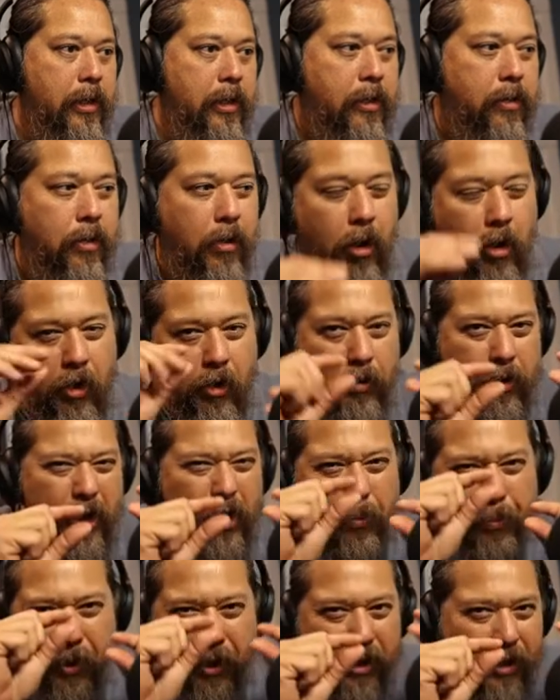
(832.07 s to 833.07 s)
All a little
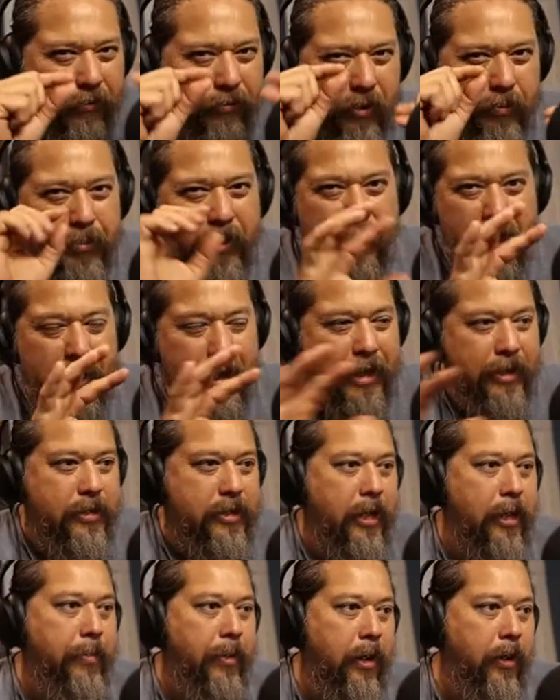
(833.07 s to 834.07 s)
bit different, but in that
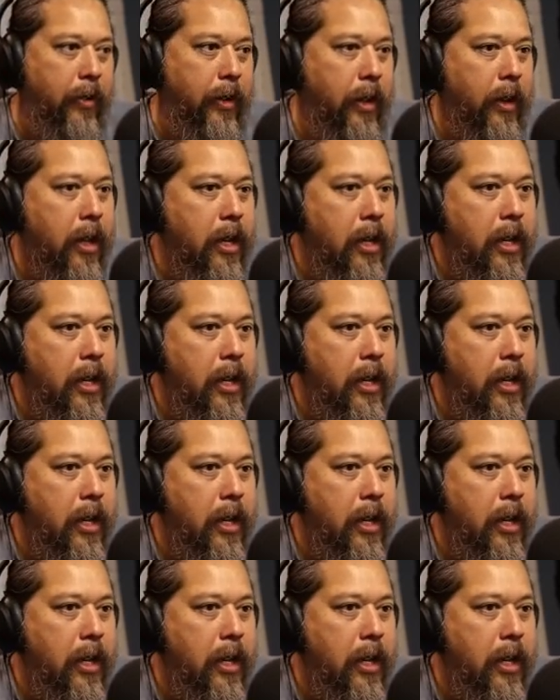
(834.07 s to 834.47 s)
same area.